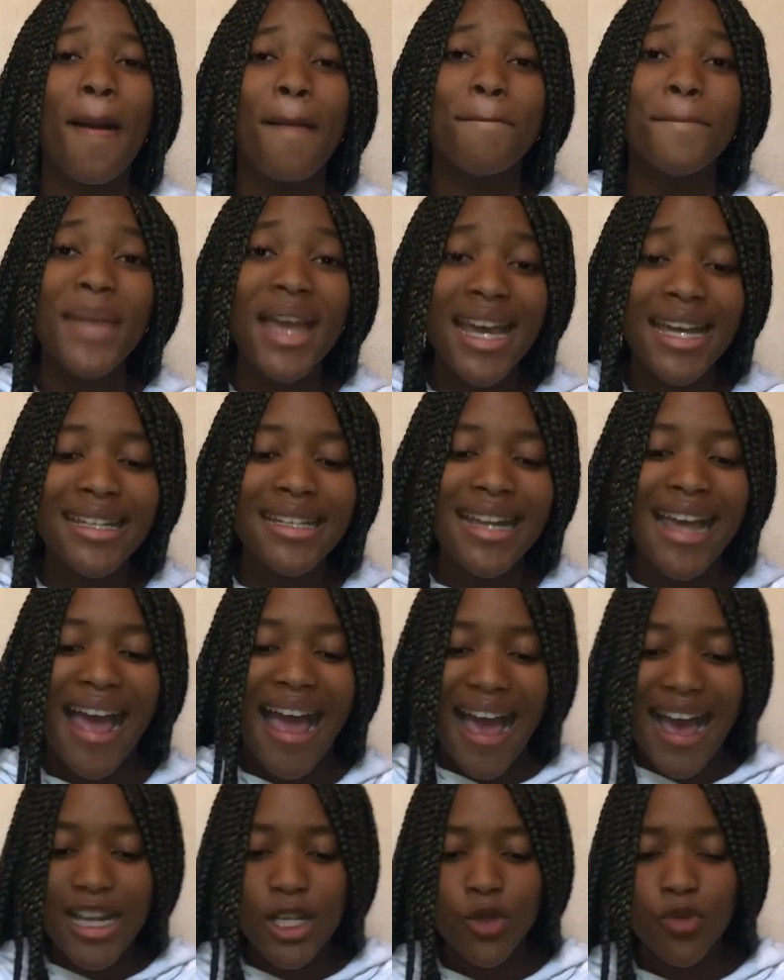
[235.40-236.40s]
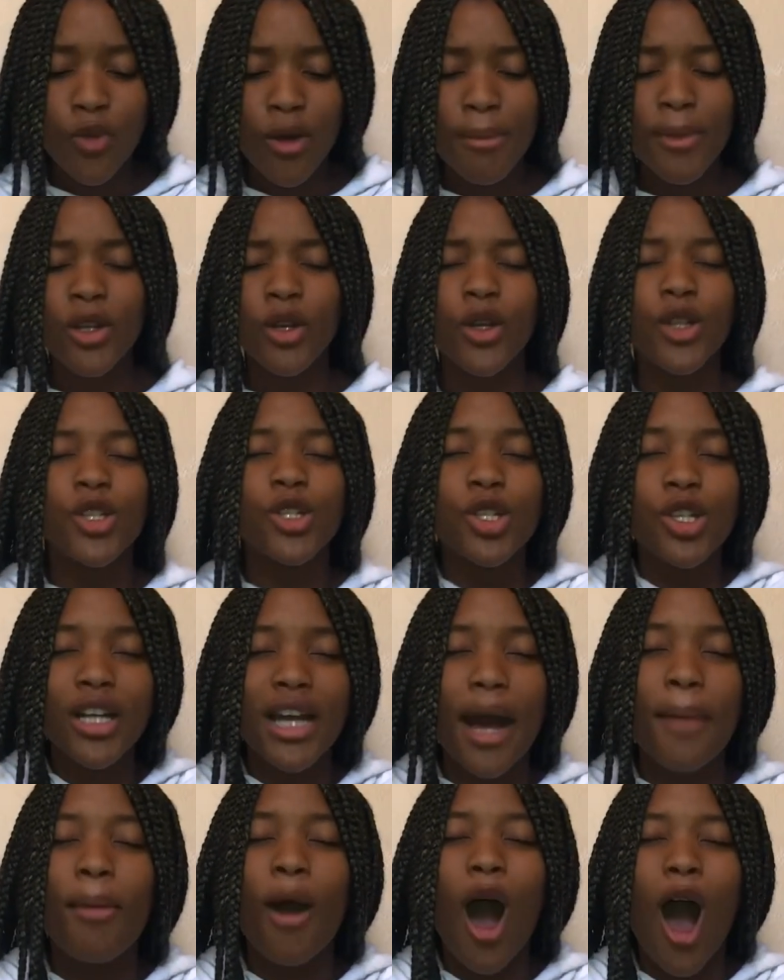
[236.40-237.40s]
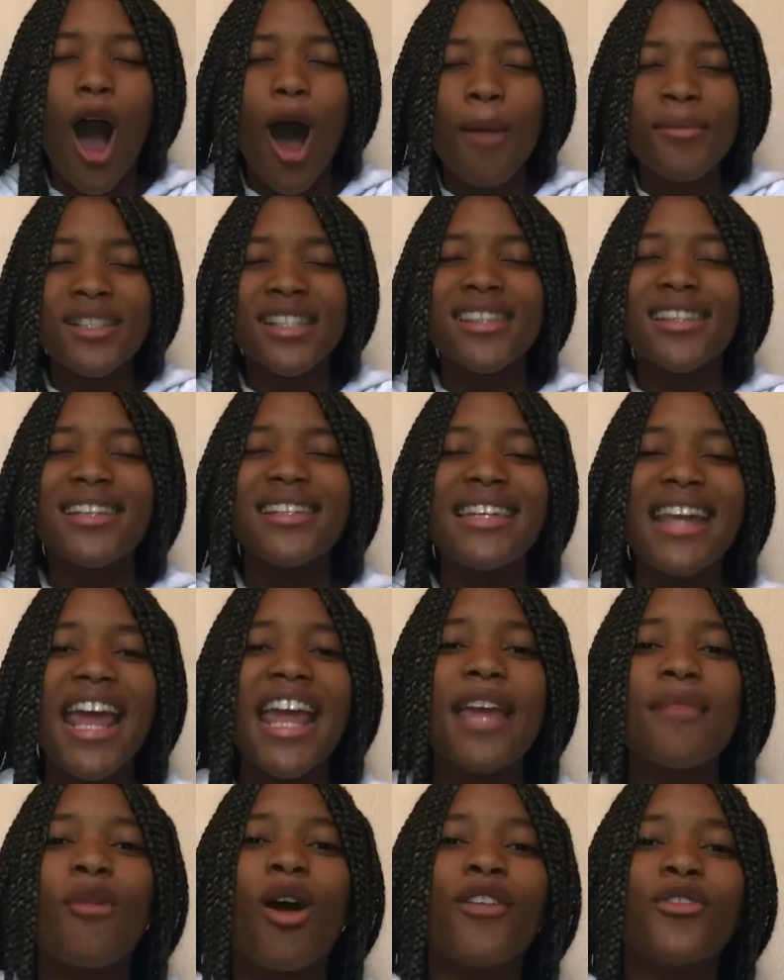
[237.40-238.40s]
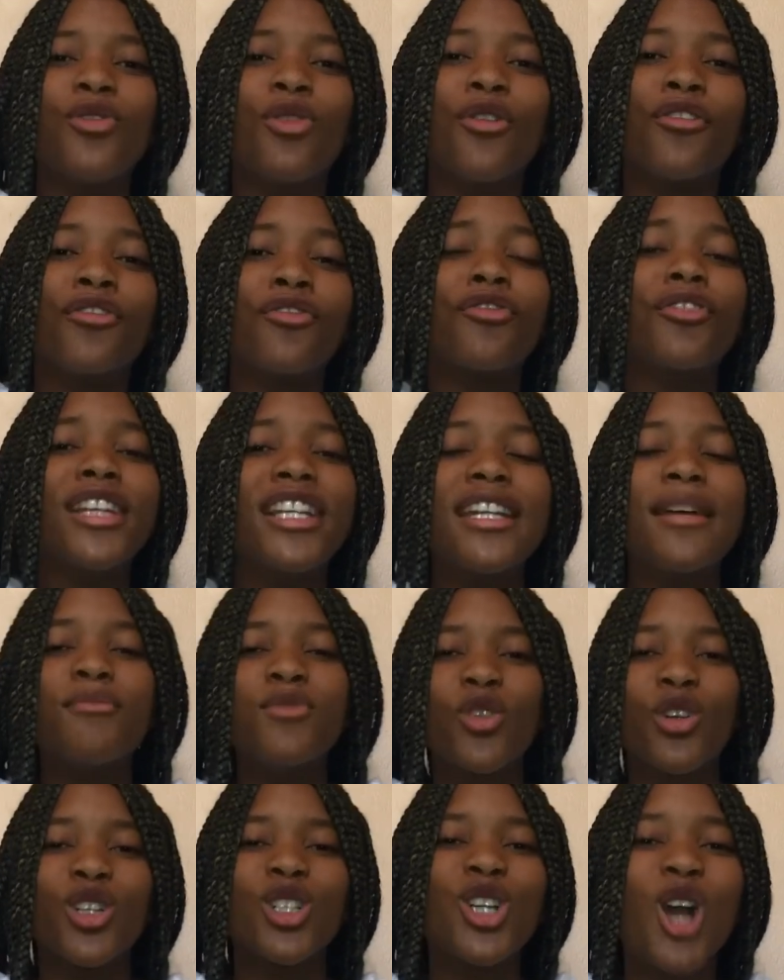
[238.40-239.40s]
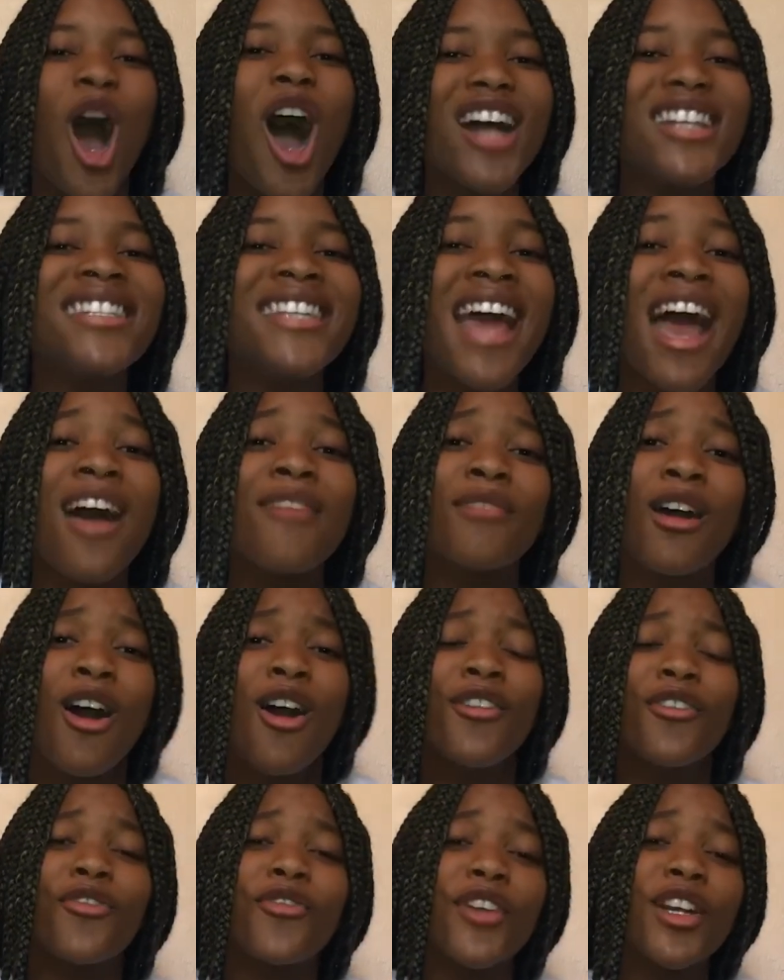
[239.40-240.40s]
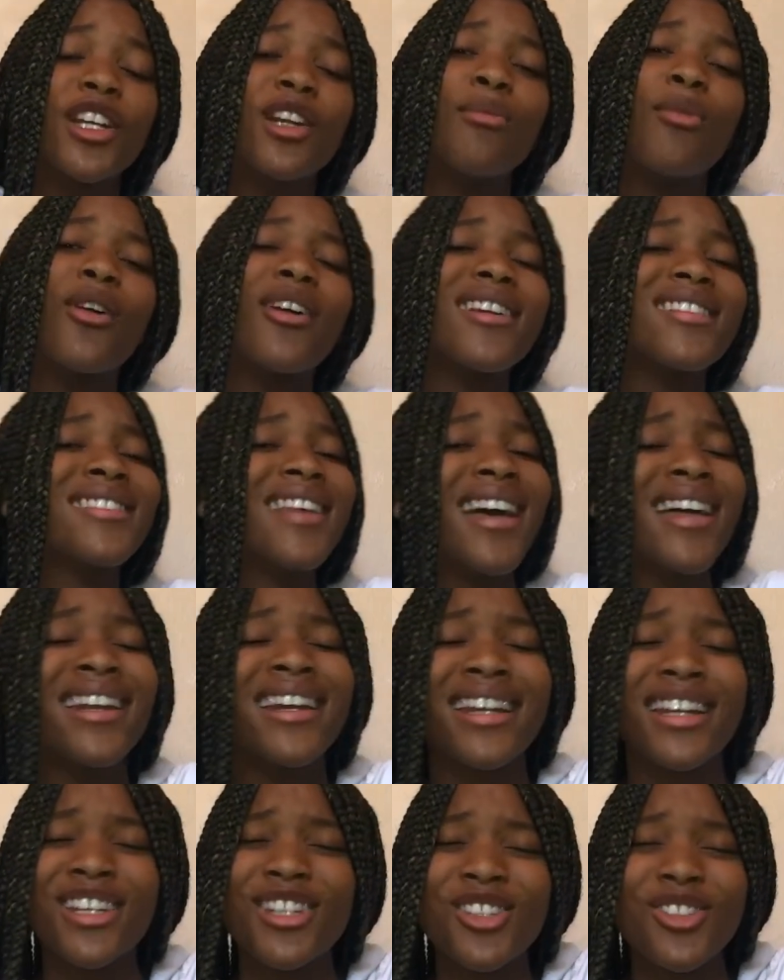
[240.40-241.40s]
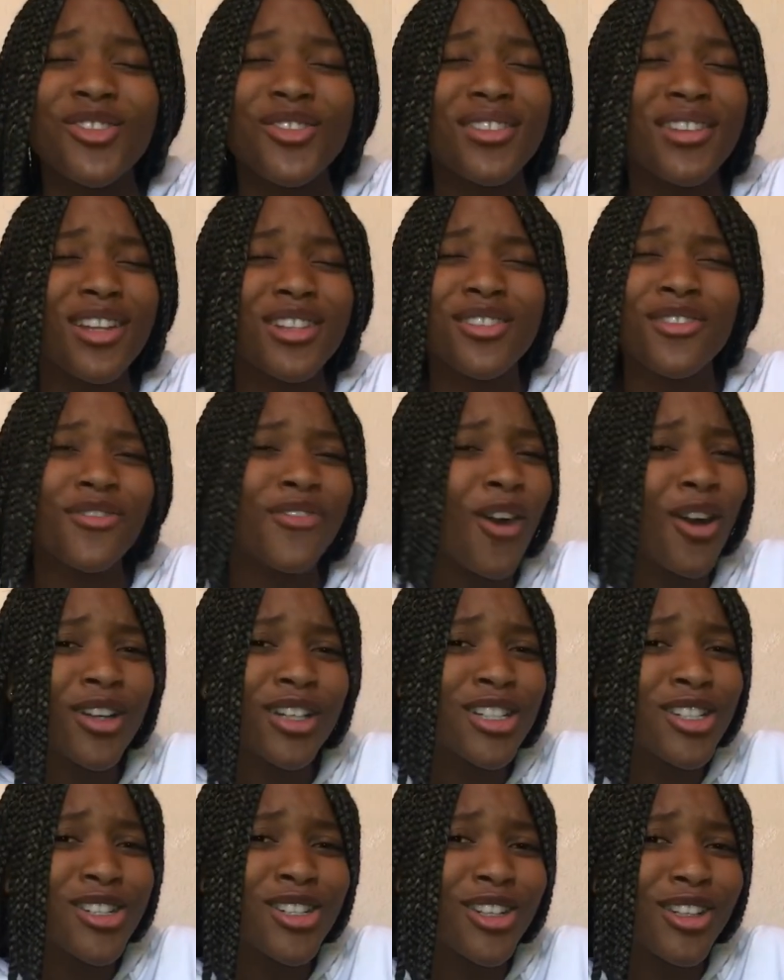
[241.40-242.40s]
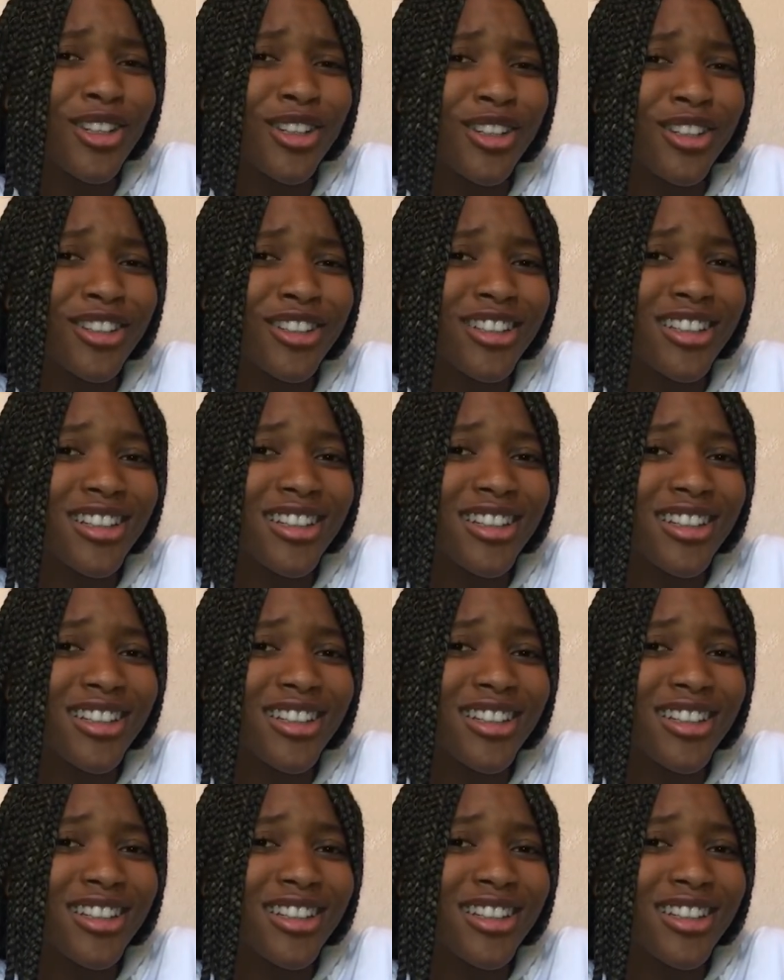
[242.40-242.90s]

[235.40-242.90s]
Men and women who took up arms in the name of your freedom, your goddamn freedom. Or is that a history that's foreign to you?